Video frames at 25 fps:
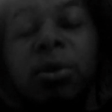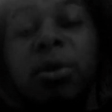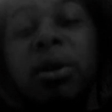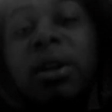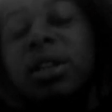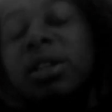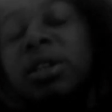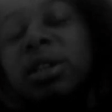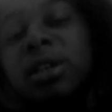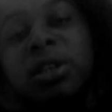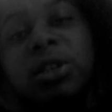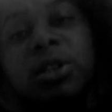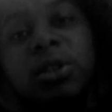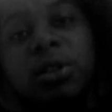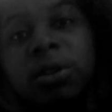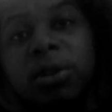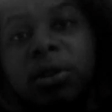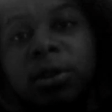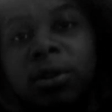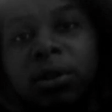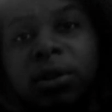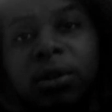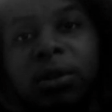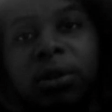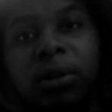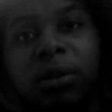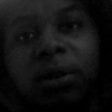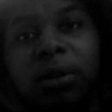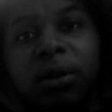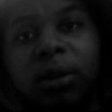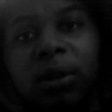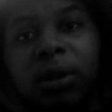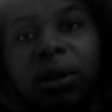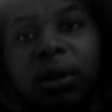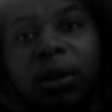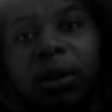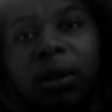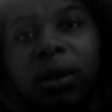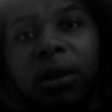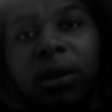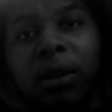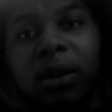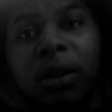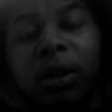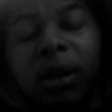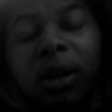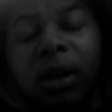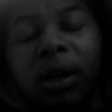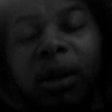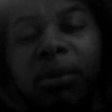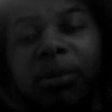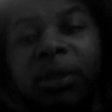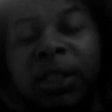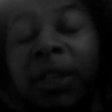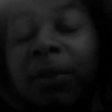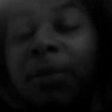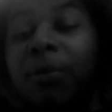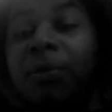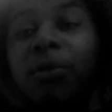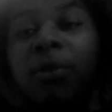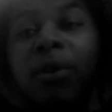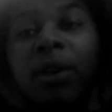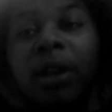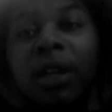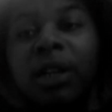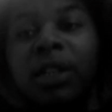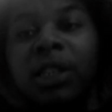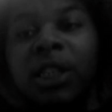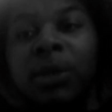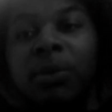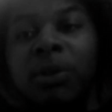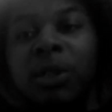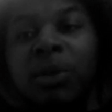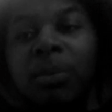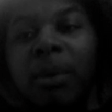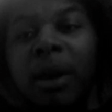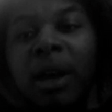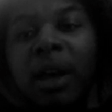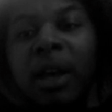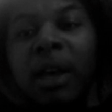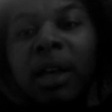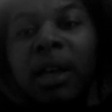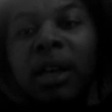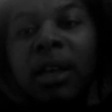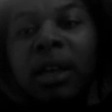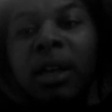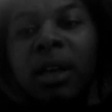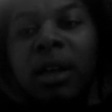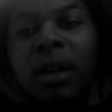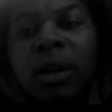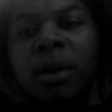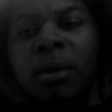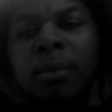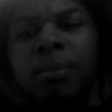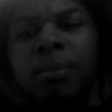great teacher. 7th grade, she was my